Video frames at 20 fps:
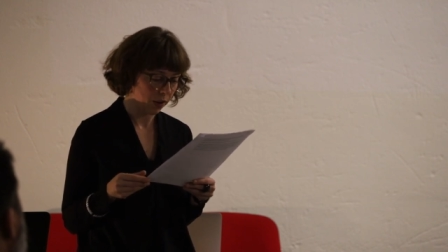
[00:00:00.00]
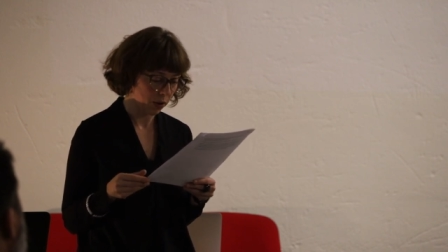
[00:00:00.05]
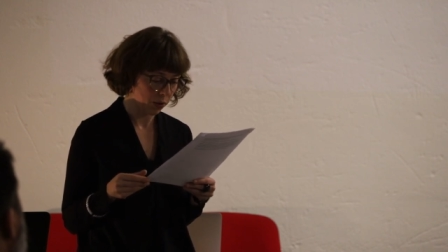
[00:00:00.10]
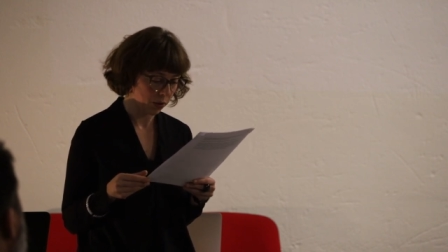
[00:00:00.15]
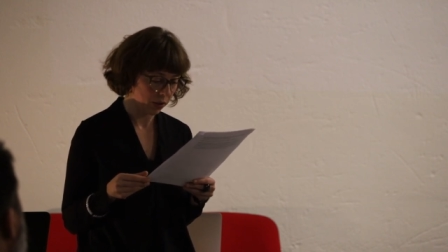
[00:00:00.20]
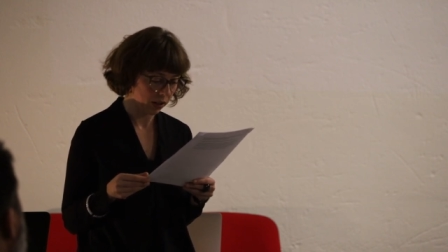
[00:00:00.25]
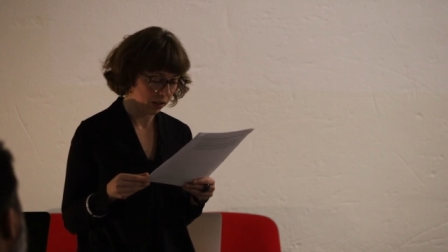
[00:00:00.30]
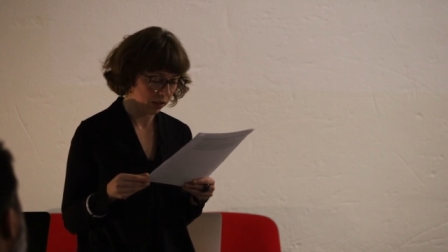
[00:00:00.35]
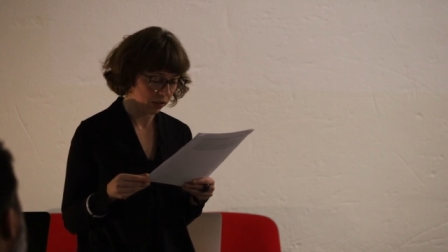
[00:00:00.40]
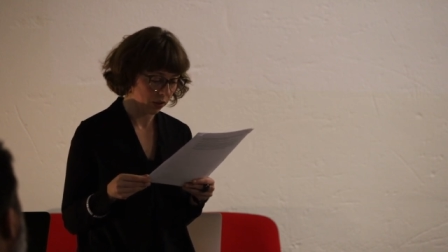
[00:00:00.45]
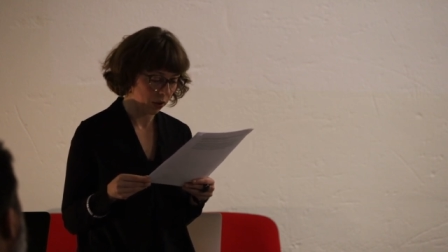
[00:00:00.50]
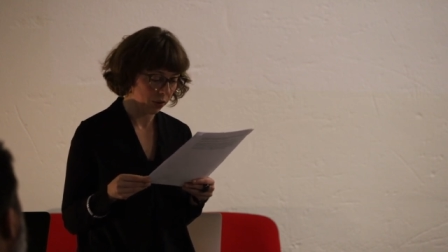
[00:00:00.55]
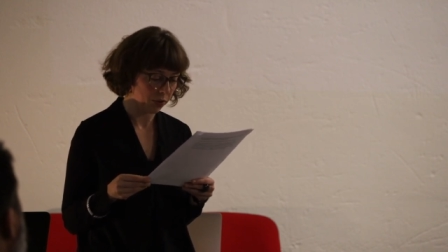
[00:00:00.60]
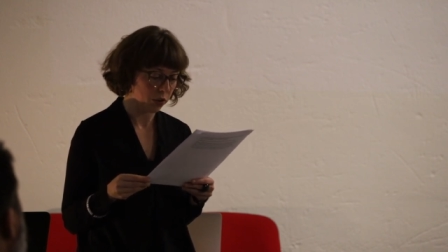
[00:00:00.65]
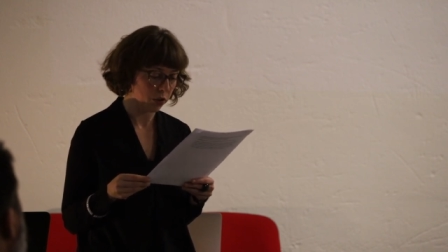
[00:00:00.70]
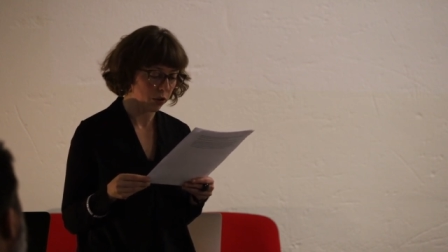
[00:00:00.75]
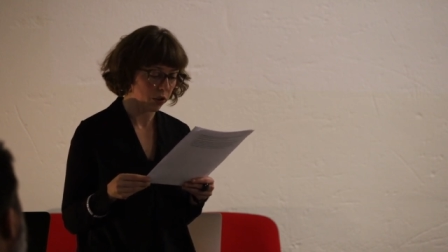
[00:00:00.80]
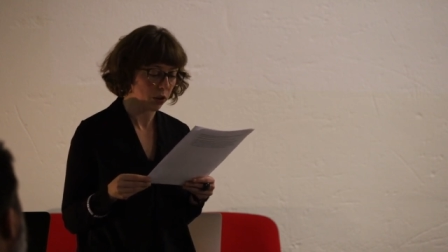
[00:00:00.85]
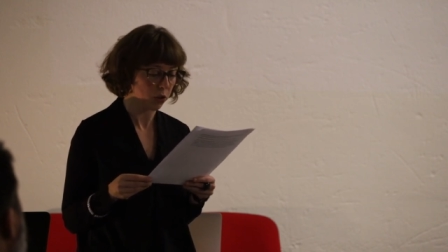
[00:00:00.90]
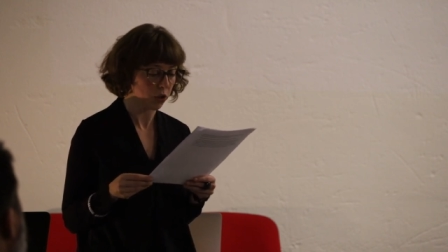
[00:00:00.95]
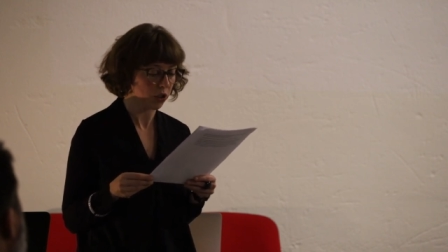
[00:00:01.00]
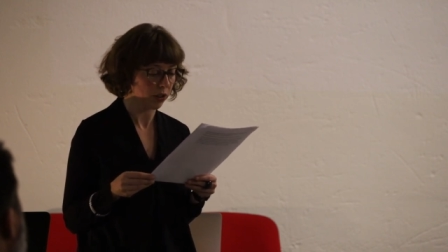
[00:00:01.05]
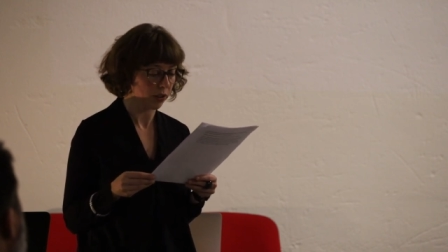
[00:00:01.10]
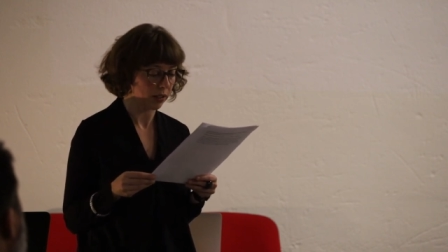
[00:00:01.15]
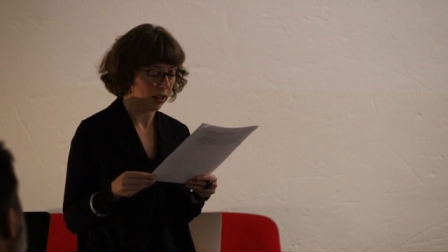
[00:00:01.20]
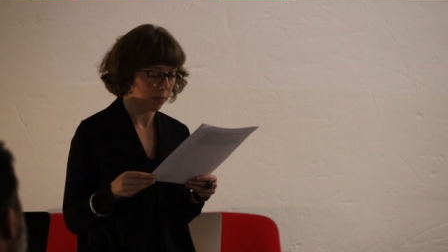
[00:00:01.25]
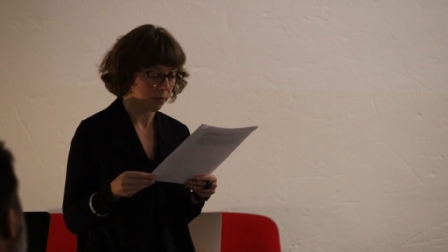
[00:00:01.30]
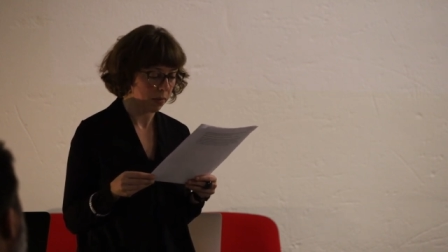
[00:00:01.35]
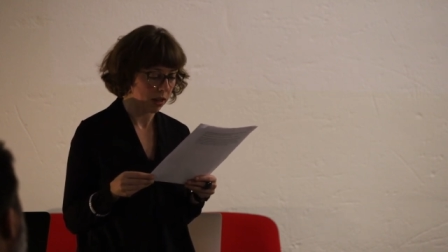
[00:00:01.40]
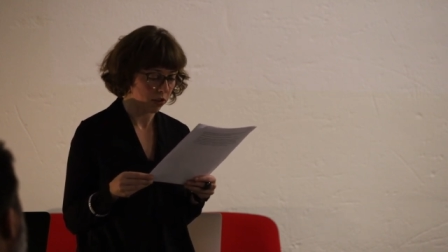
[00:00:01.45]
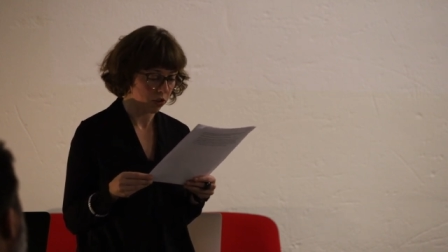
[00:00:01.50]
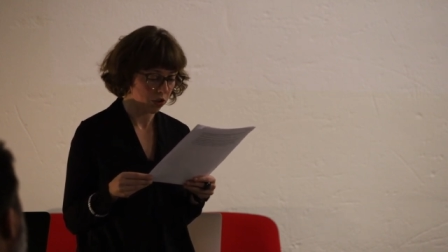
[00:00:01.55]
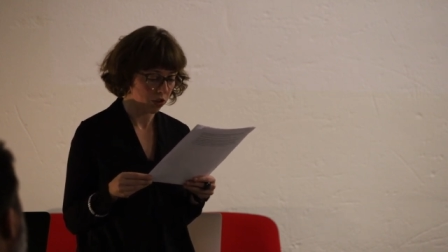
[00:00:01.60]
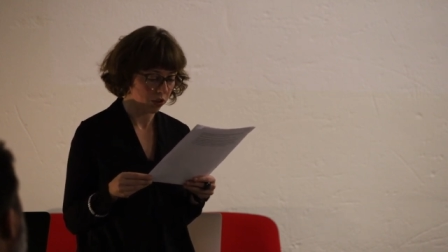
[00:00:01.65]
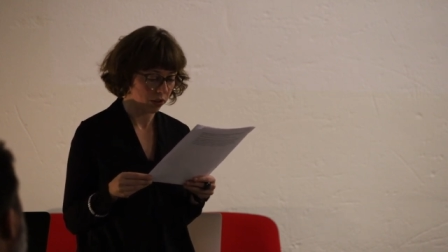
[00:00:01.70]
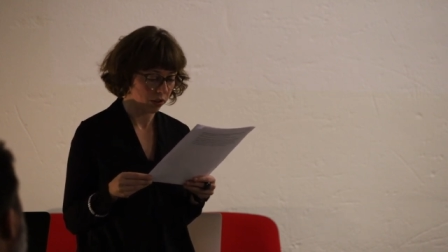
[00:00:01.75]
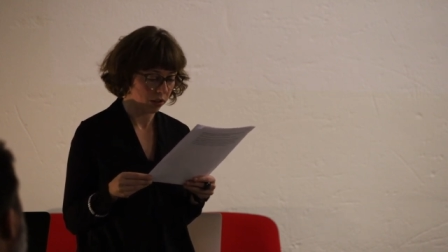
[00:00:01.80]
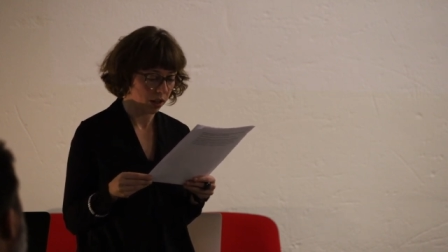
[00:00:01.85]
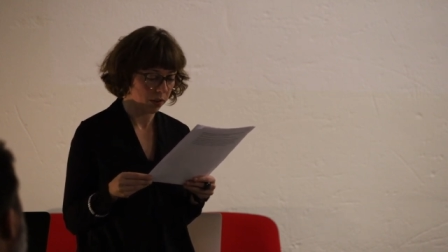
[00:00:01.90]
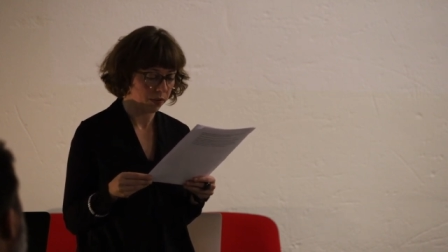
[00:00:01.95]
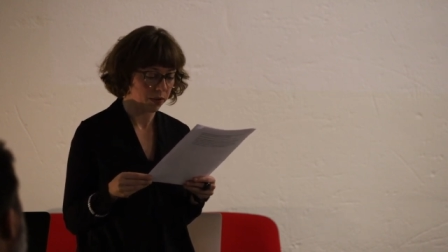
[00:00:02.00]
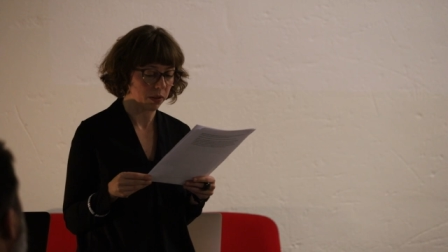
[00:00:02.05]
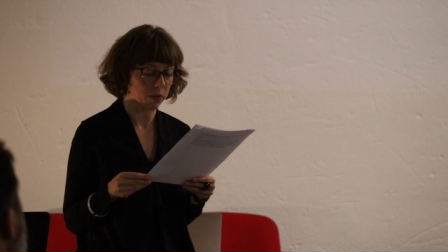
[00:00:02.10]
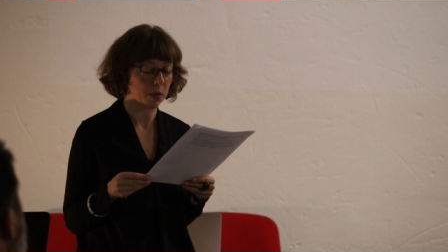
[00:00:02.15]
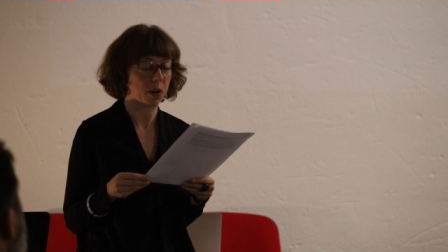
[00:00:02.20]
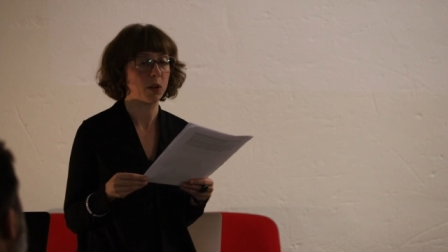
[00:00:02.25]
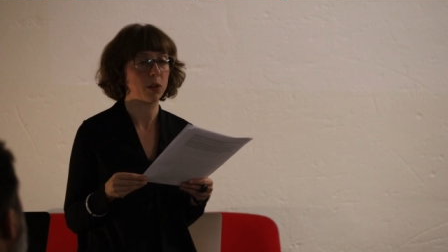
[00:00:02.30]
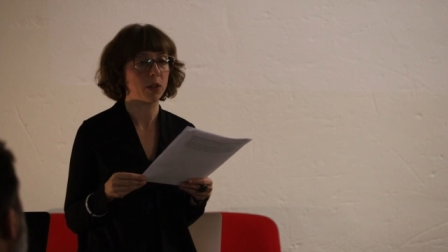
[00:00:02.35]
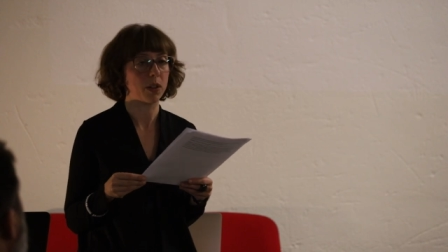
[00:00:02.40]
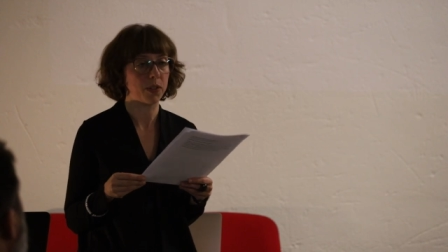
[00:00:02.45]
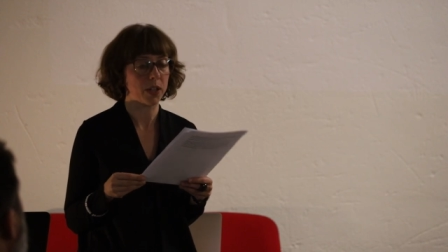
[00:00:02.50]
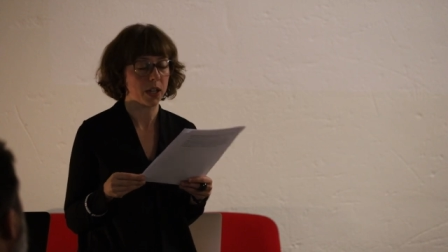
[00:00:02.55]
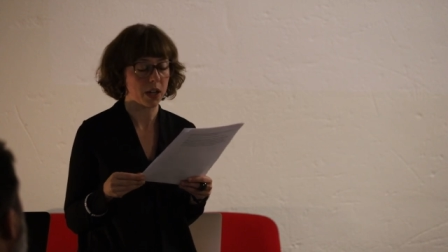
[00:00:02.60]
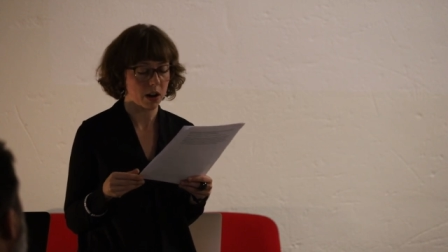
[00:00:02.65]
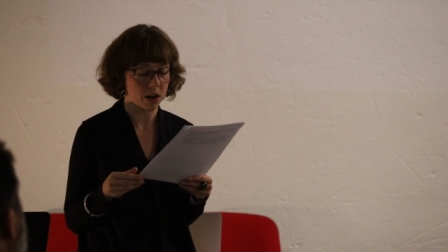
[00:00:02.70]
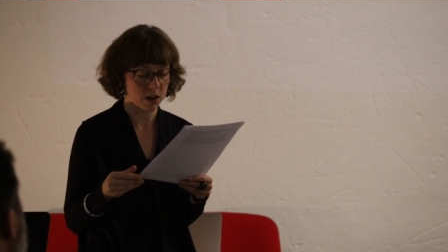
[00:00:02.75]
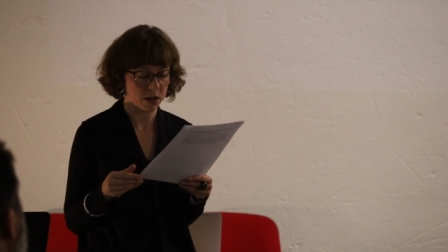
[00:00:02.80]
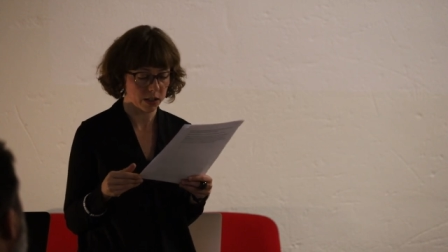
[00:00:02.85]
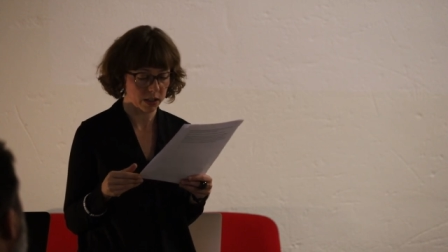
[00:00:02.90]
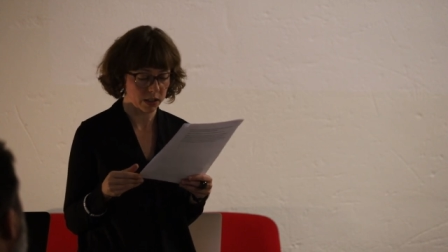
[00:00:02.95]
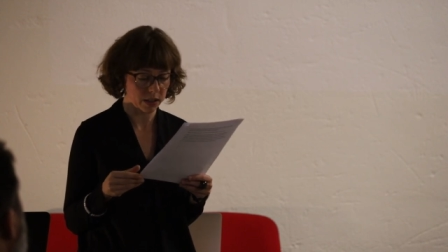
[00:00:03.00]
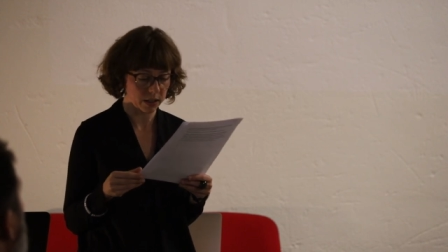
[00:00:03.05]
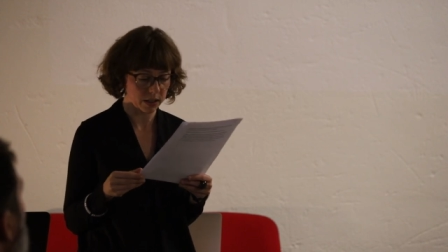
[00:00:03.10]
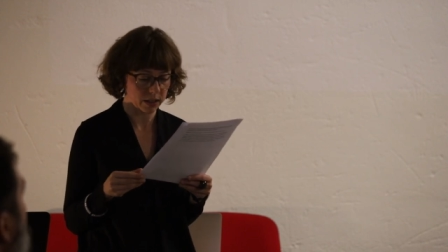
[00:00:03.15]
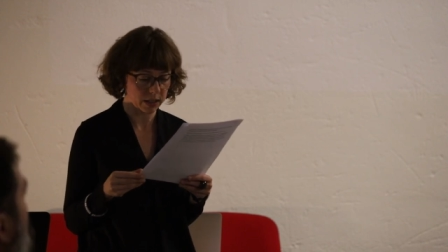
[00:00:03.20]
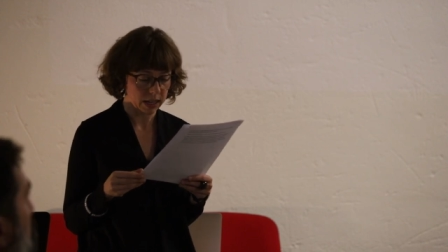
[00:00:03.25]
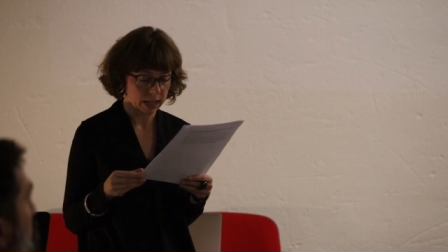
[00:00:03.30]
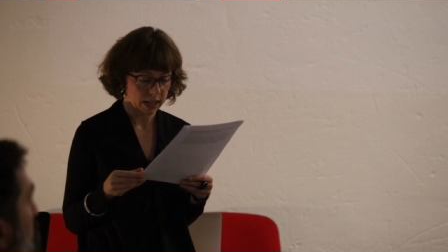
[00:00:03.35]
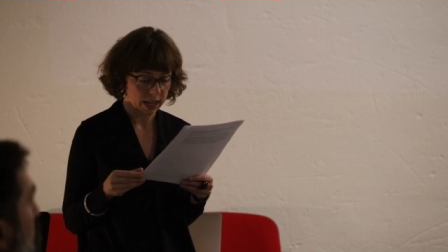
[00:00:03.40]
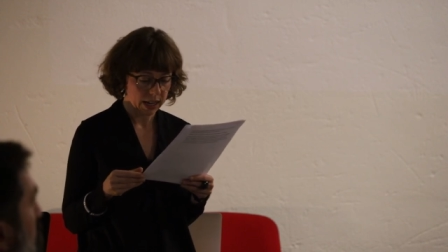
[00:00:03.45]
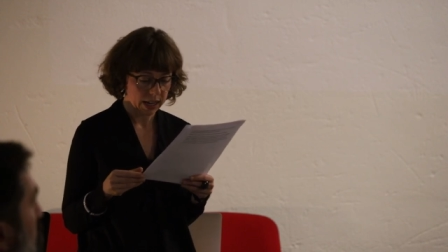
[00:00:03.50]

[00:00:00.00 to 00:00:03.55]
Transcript: focus on the social dimension of the role of the artist